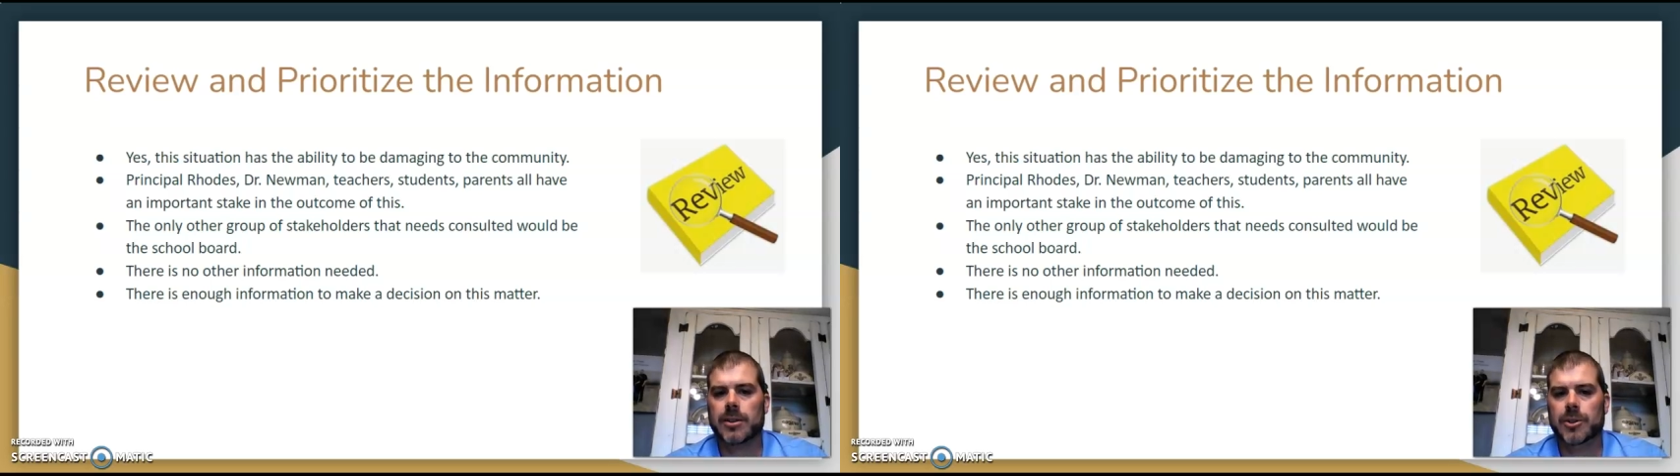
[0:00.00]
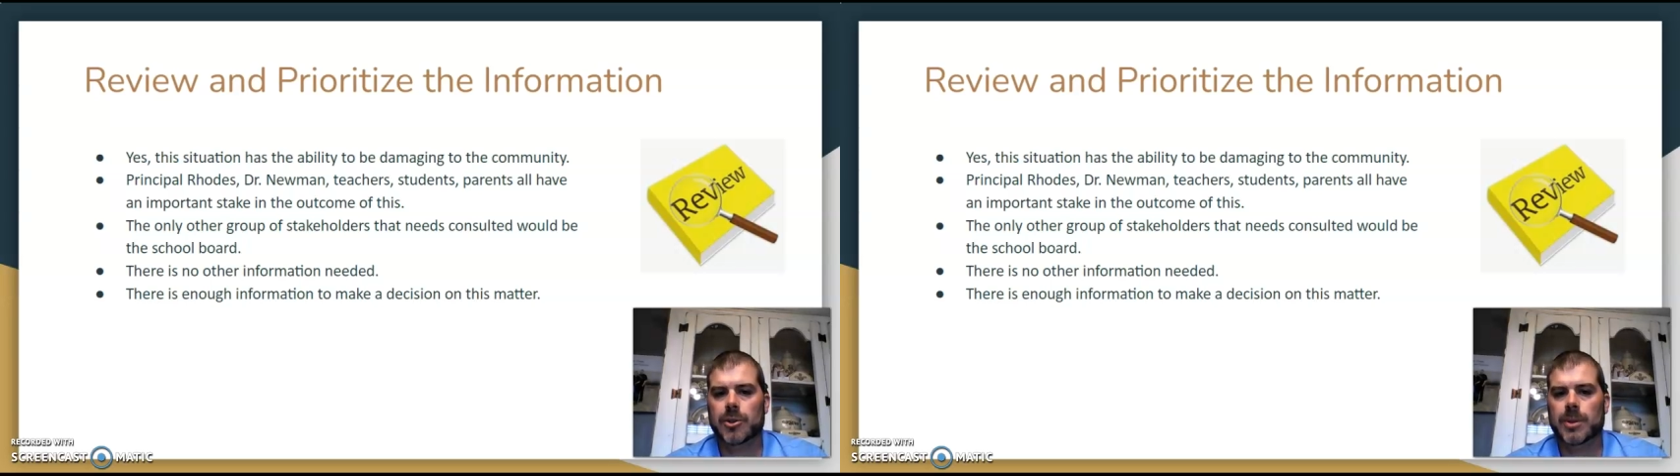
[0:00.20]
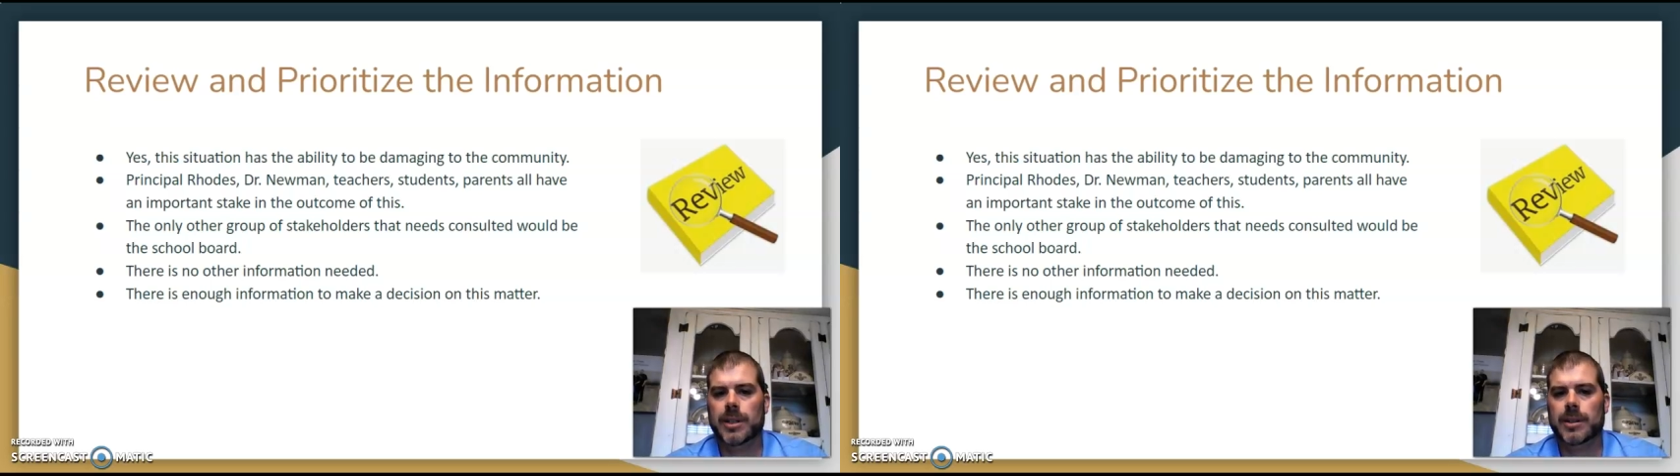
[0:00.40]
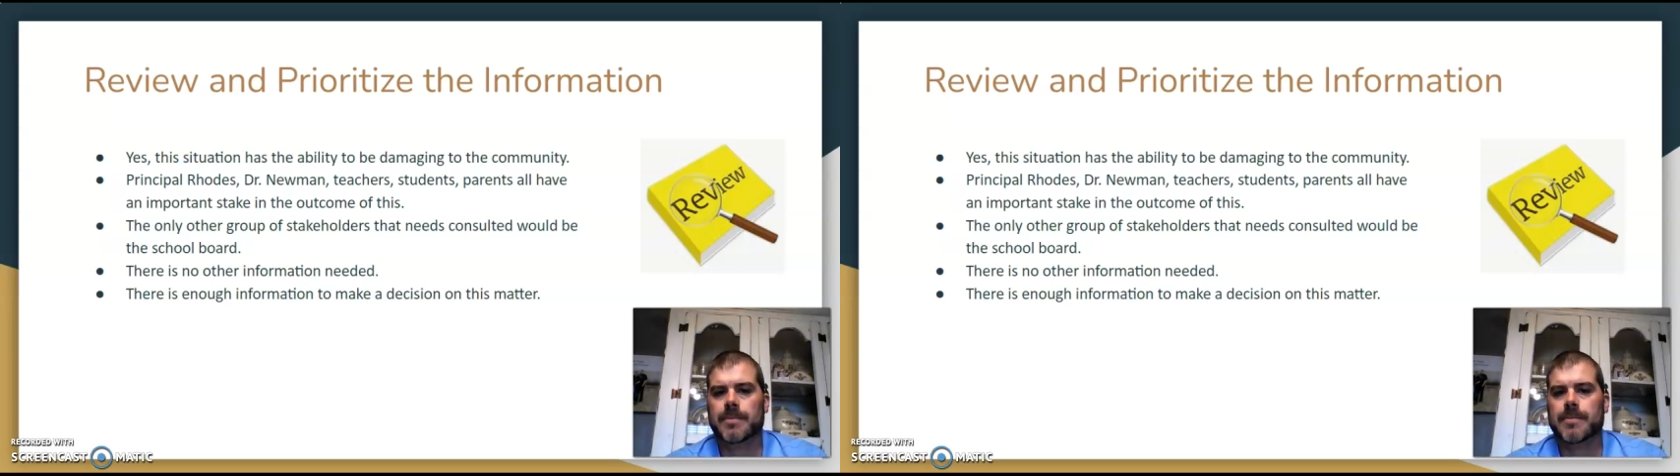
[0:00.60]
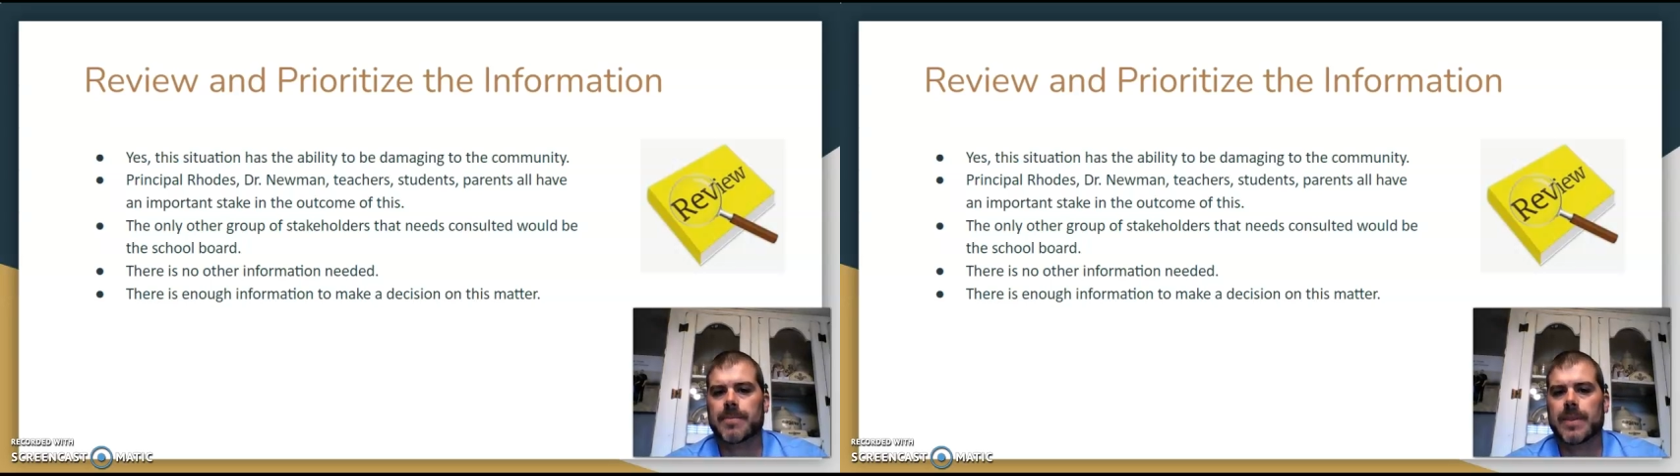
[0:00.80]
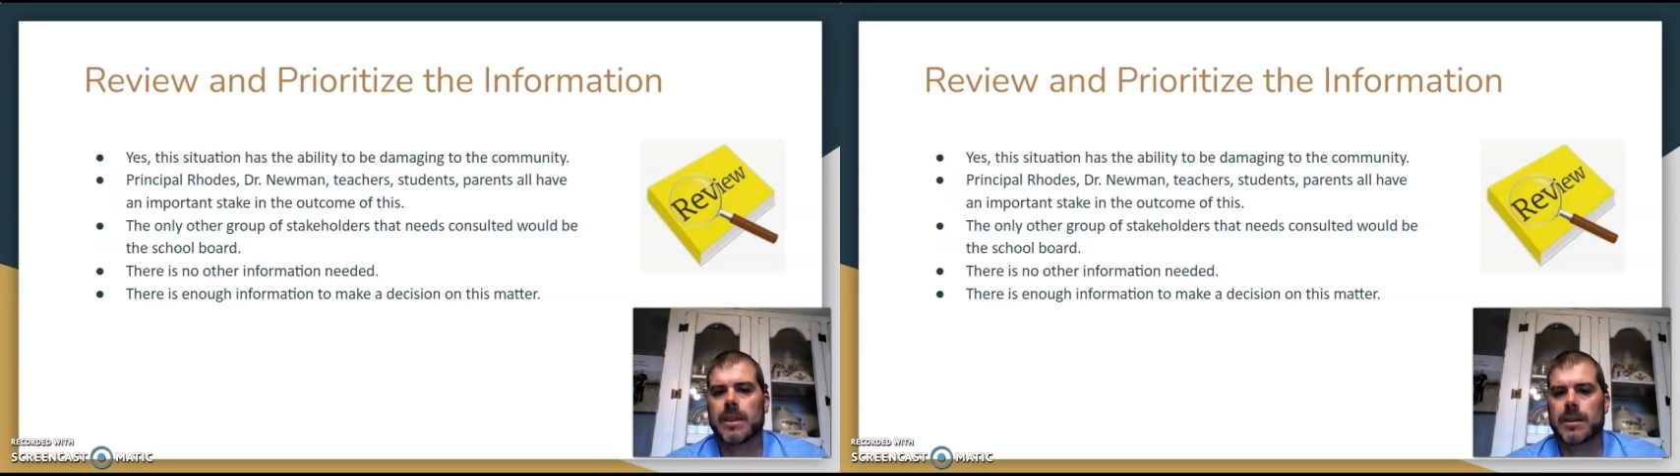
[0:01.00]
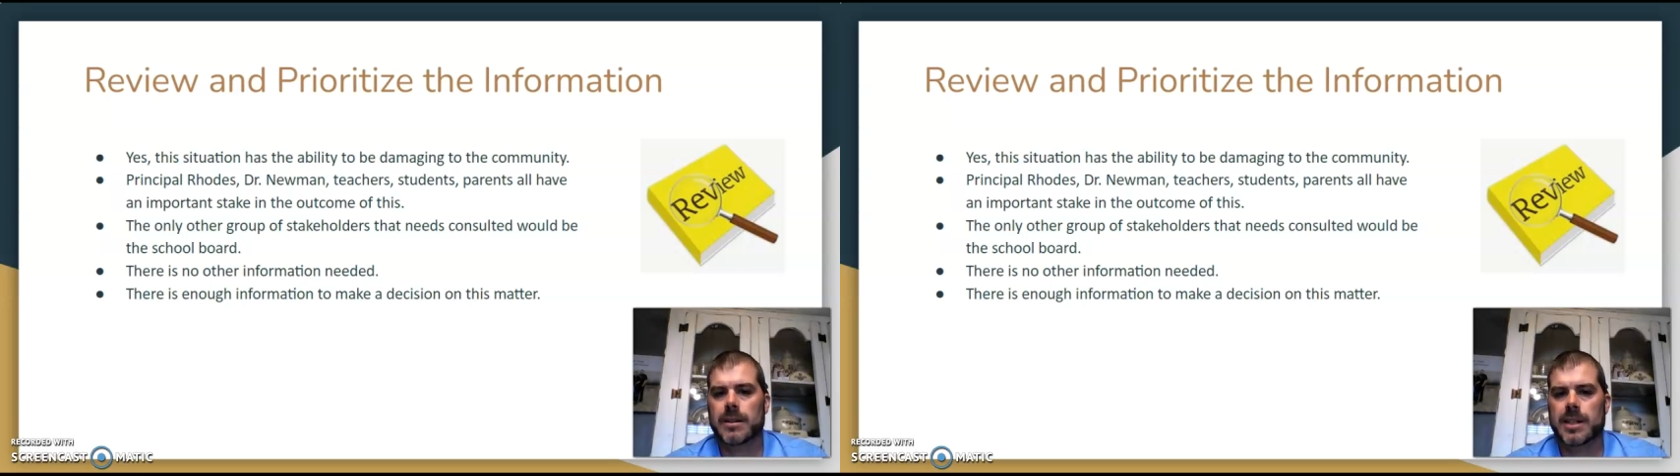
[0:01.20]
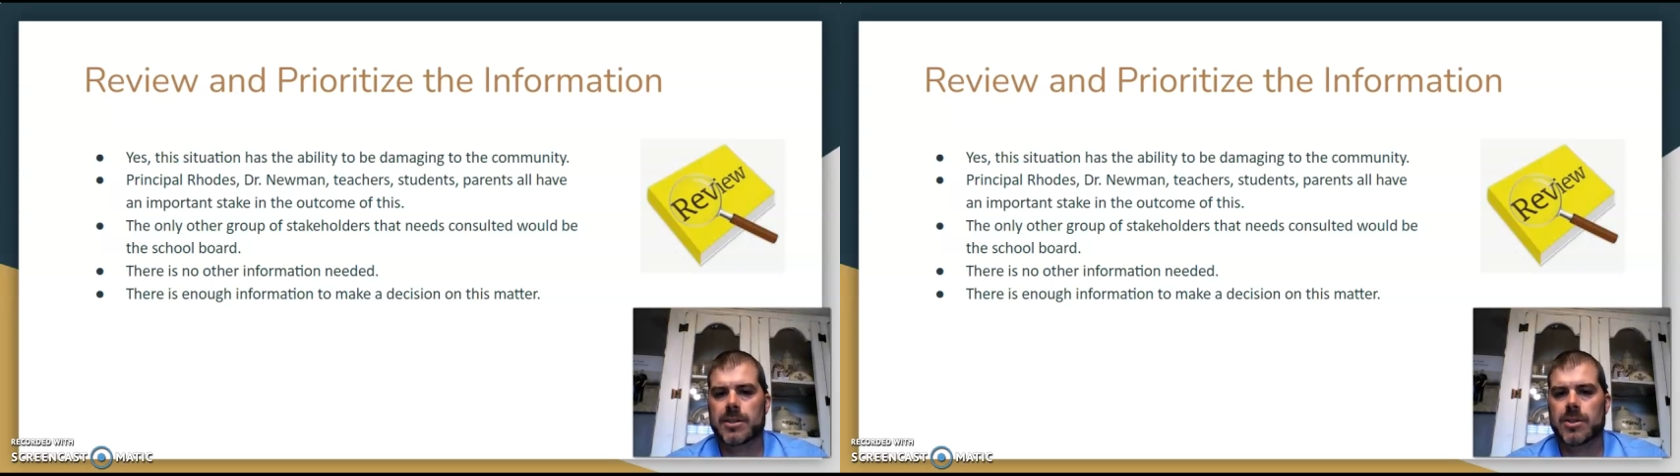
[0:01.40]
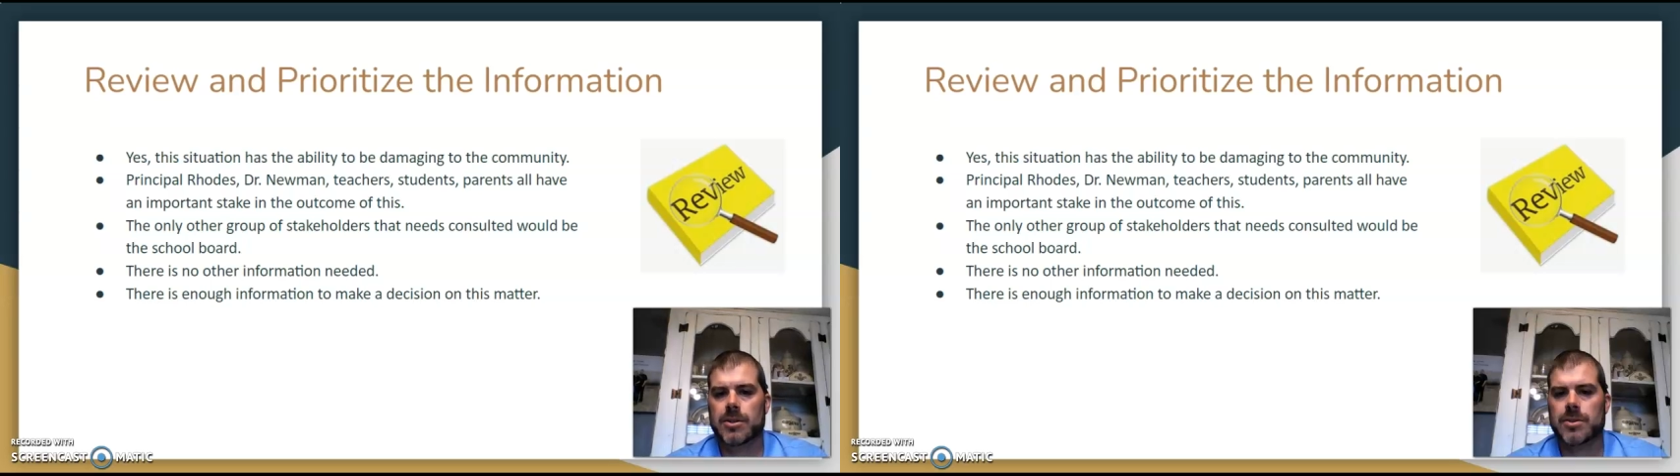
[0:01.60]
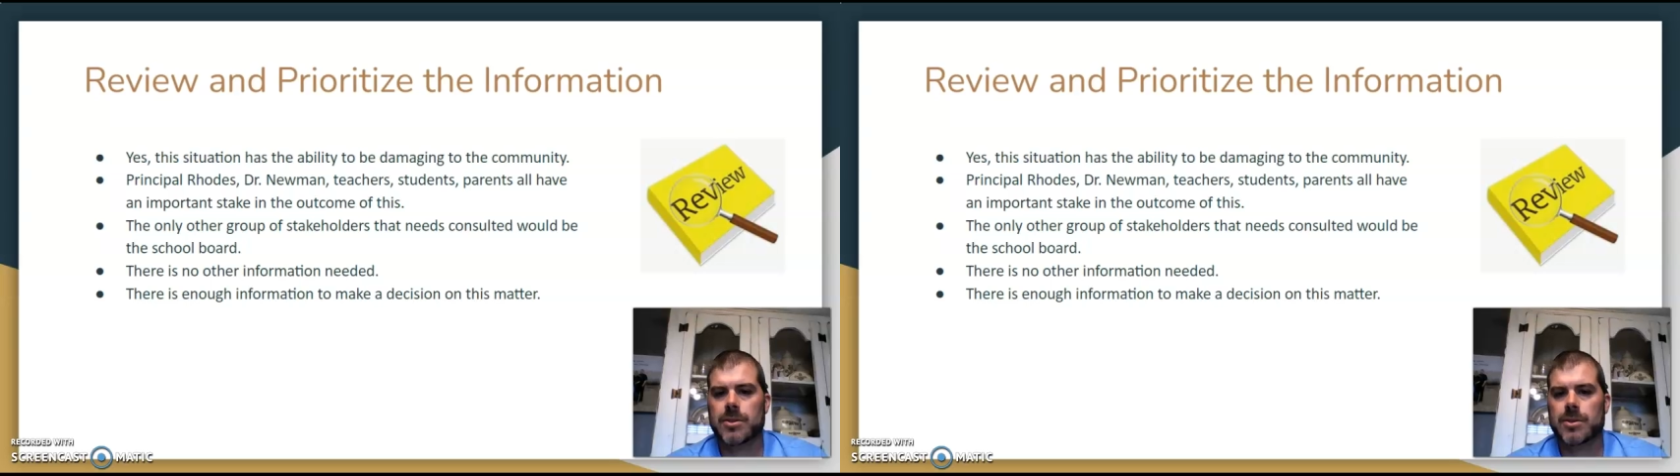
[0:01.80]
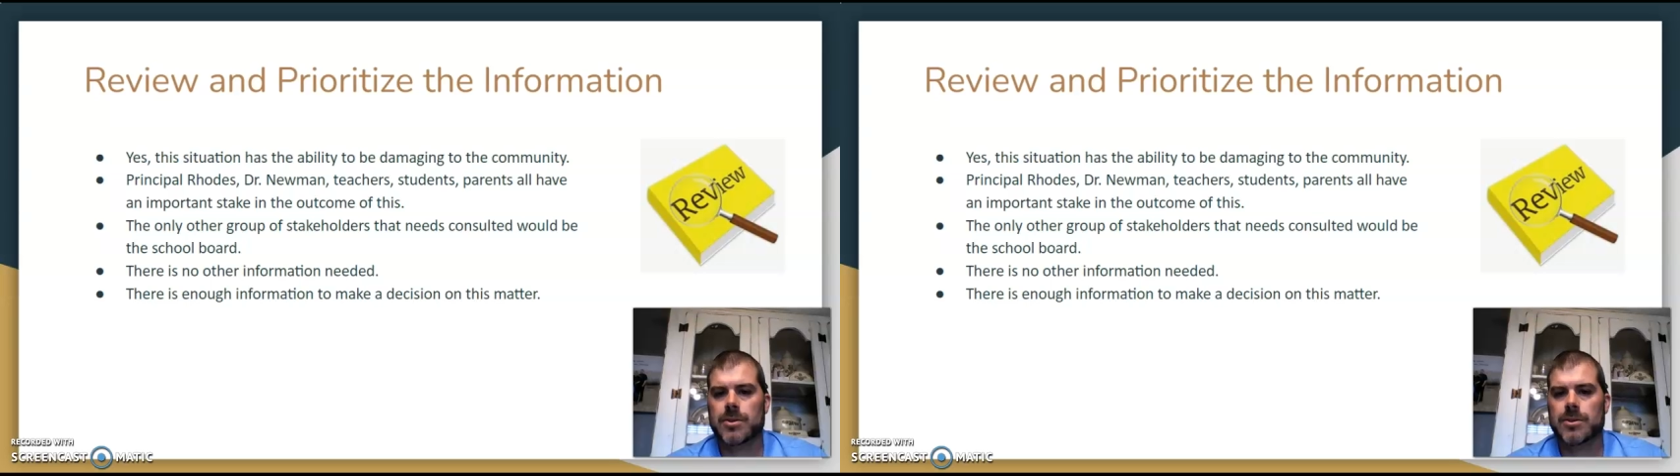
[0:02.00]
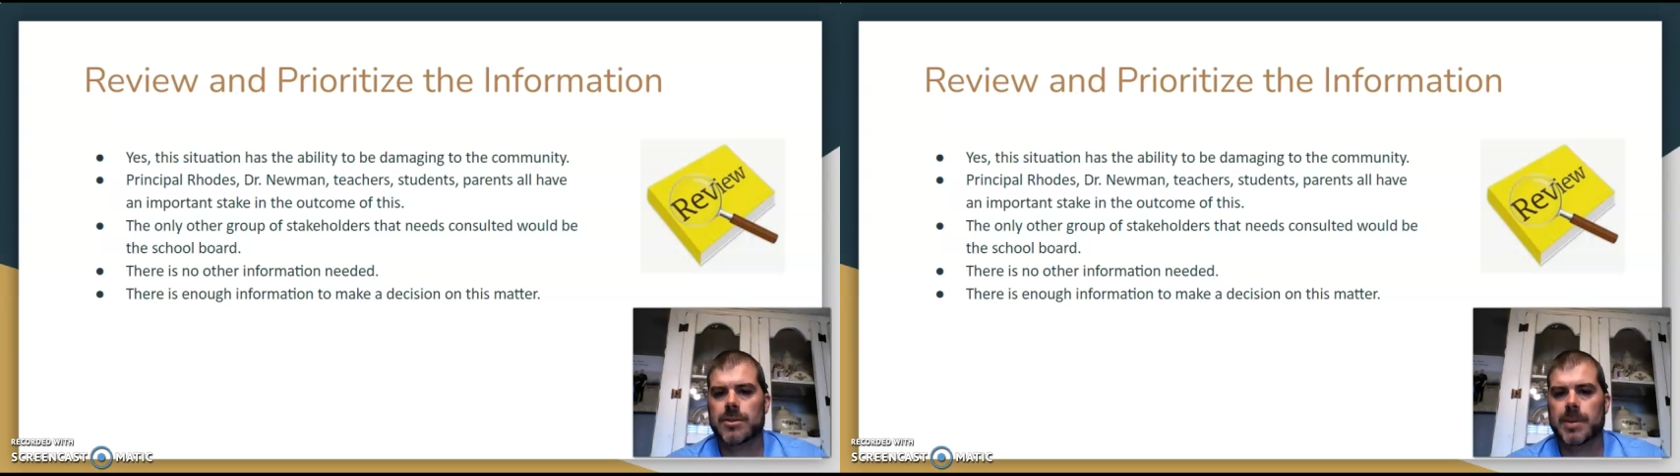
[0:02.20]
Newman, the teachers, students,